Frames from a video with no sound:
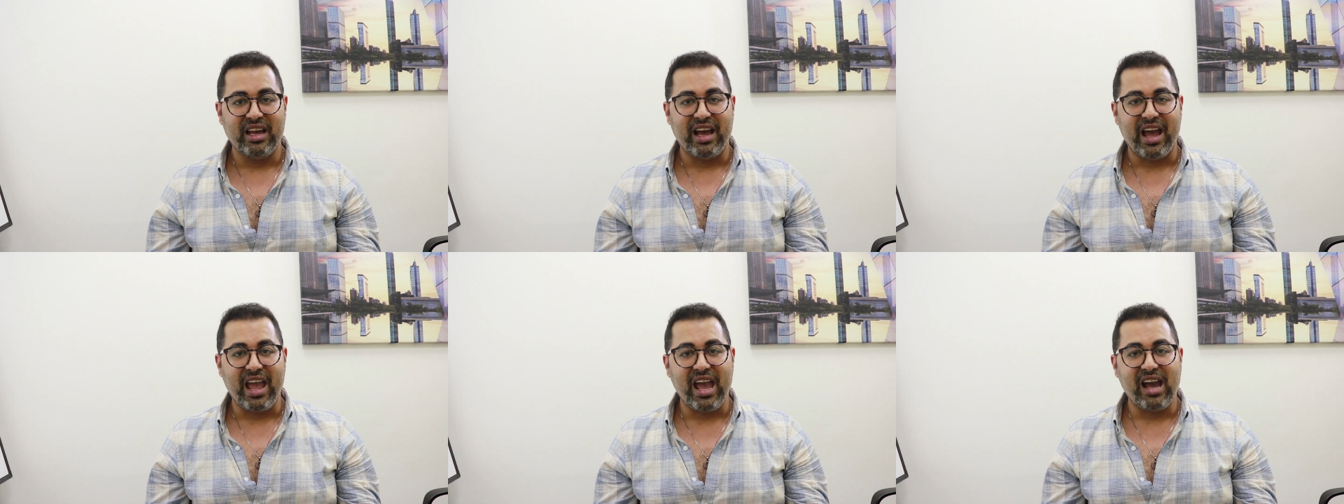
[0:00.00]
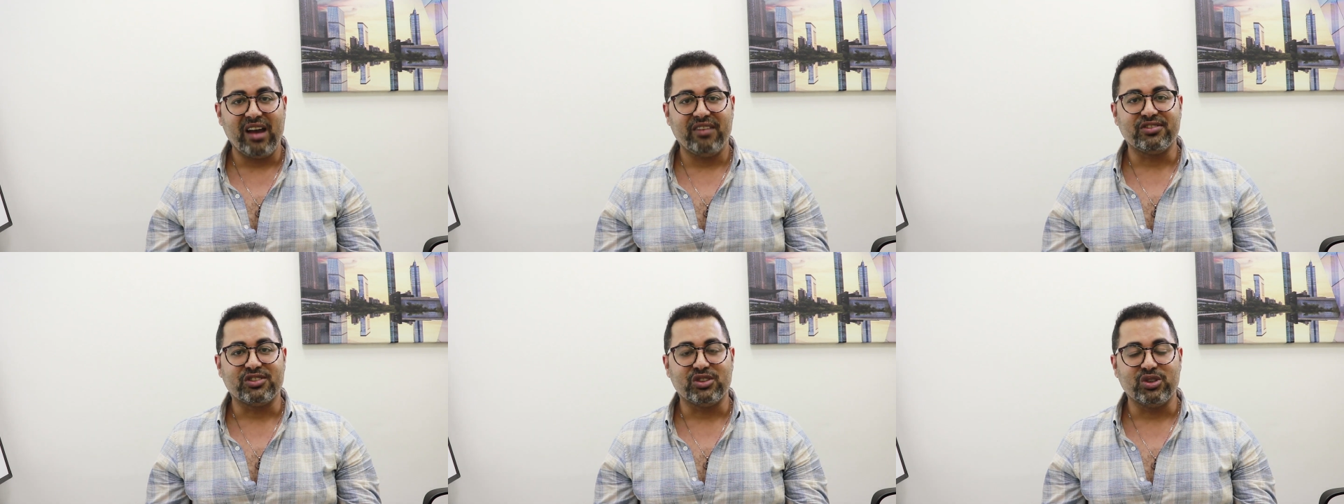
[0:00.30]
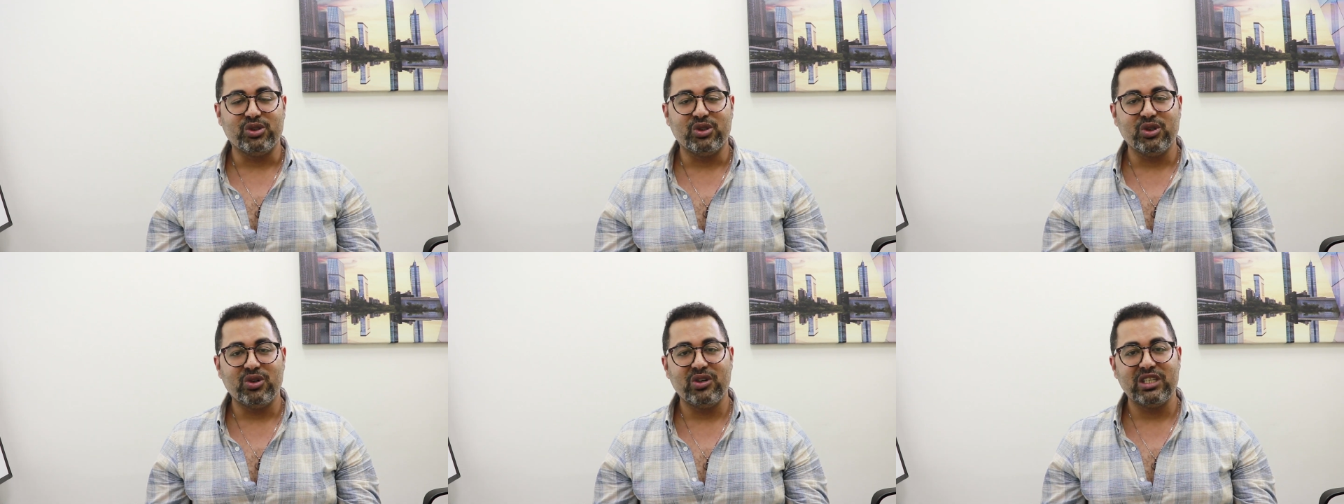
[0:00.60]
i have
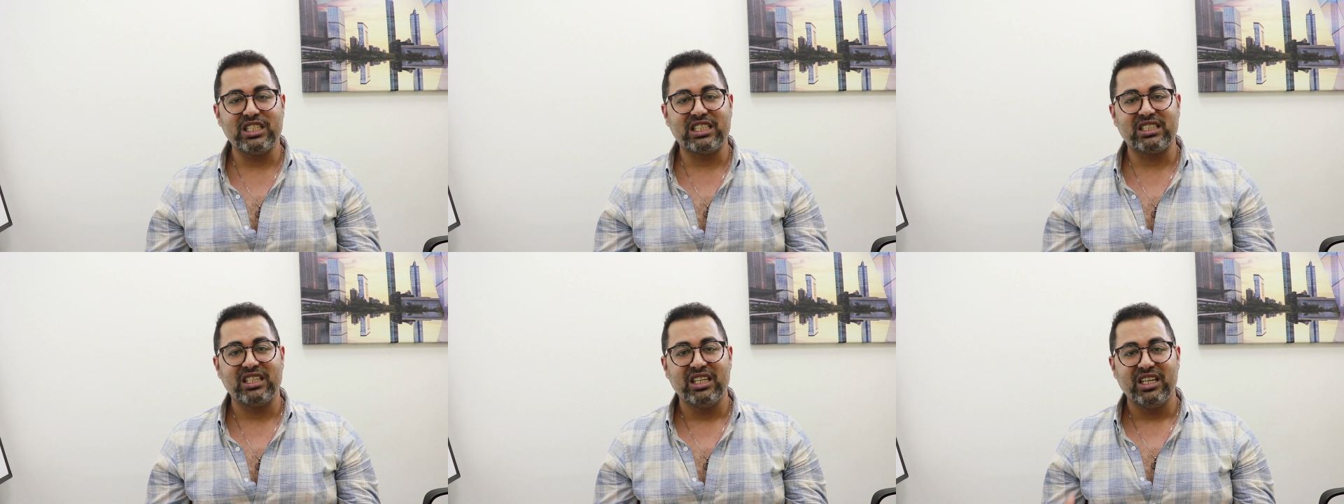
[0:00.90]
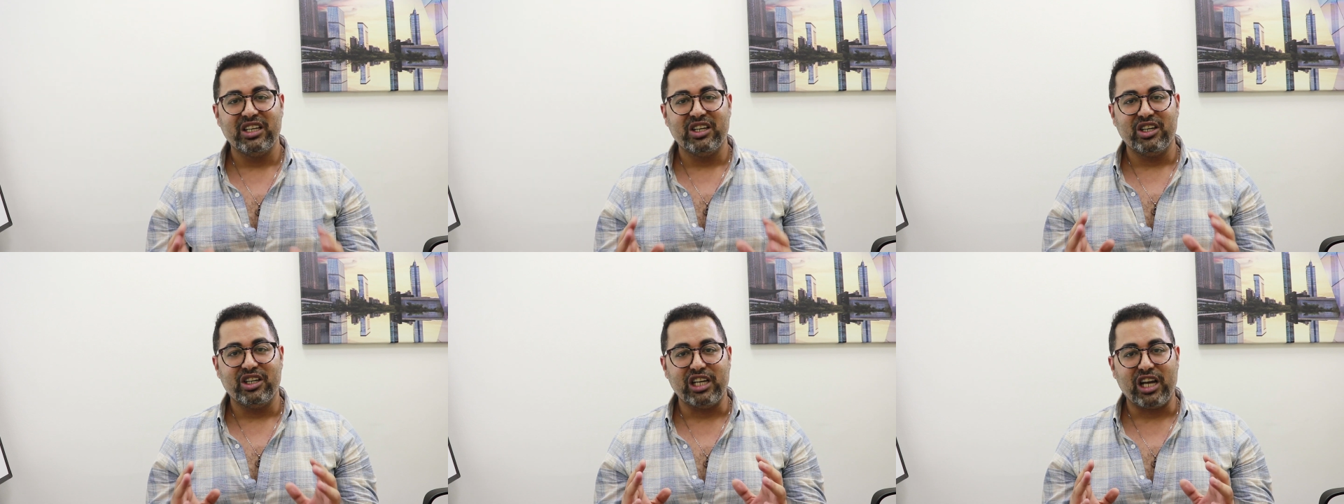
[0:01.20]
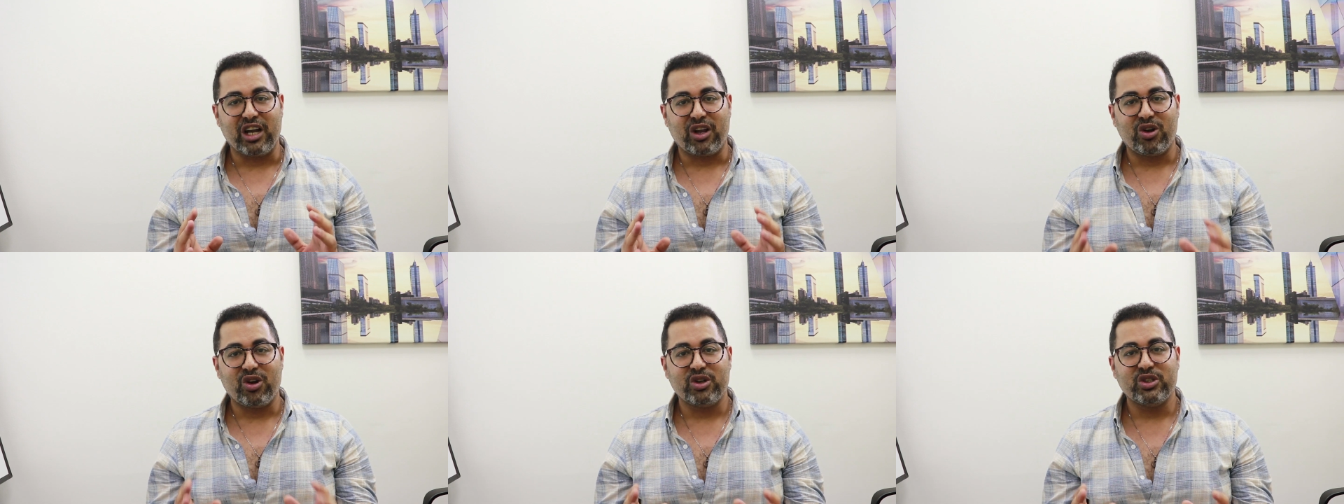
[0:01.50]
to do it
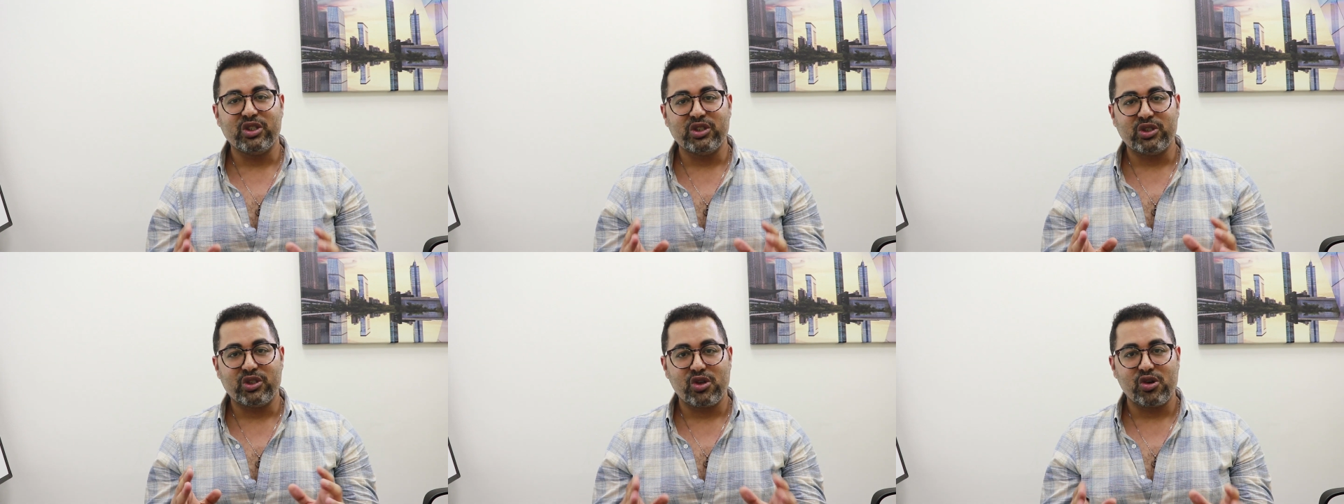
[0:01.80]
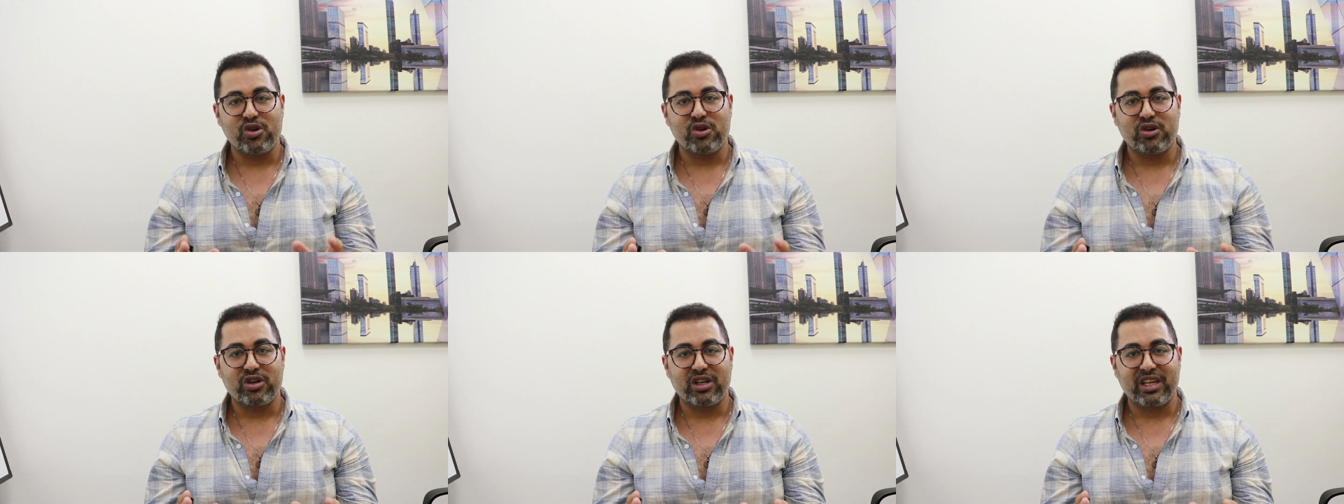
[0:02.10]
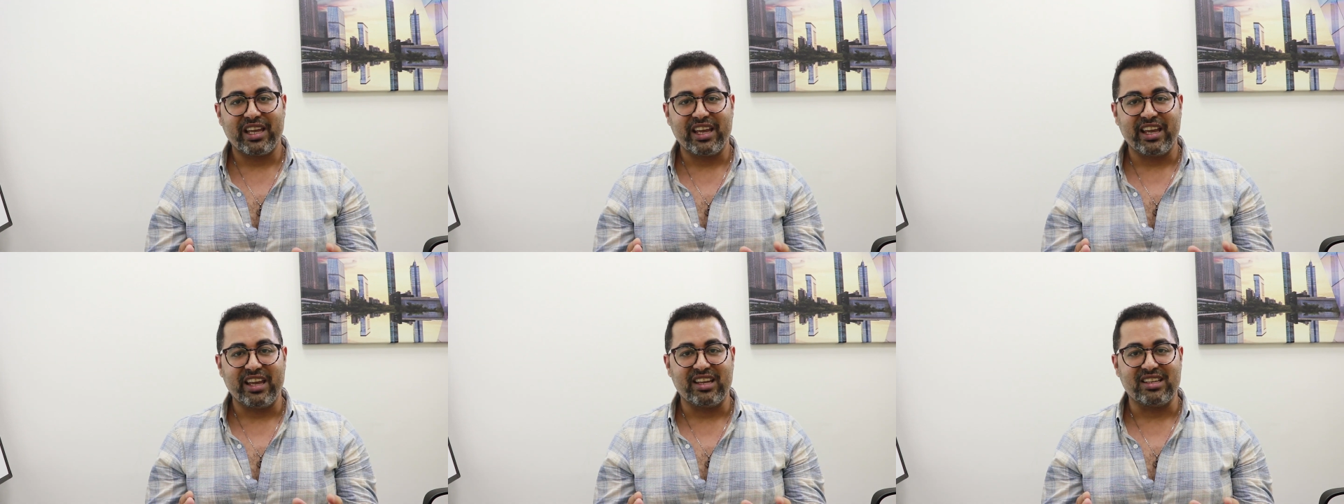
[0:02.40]
according to
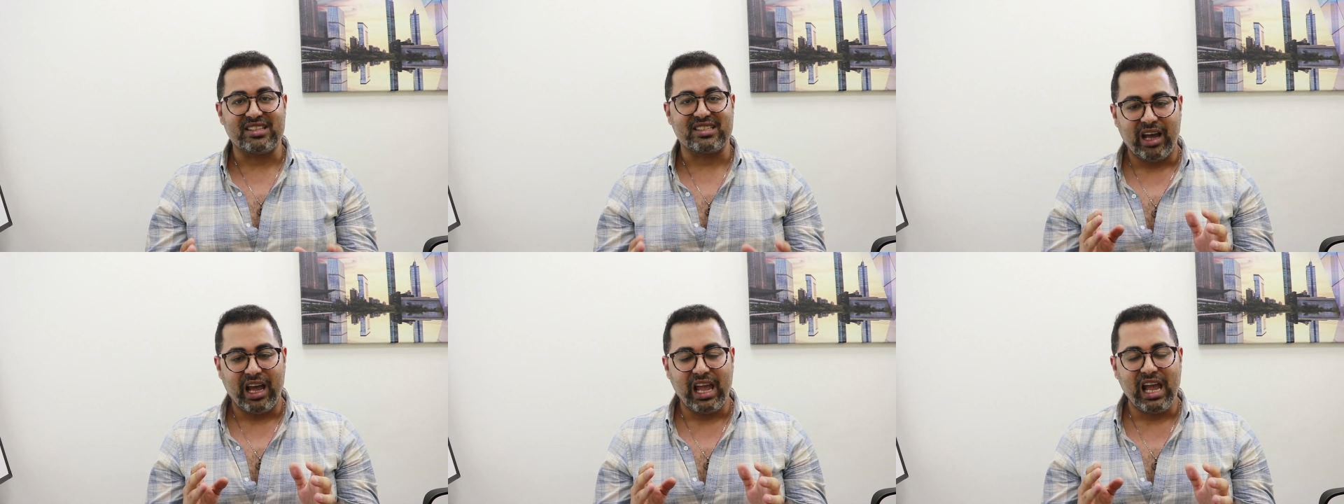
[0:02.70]
your case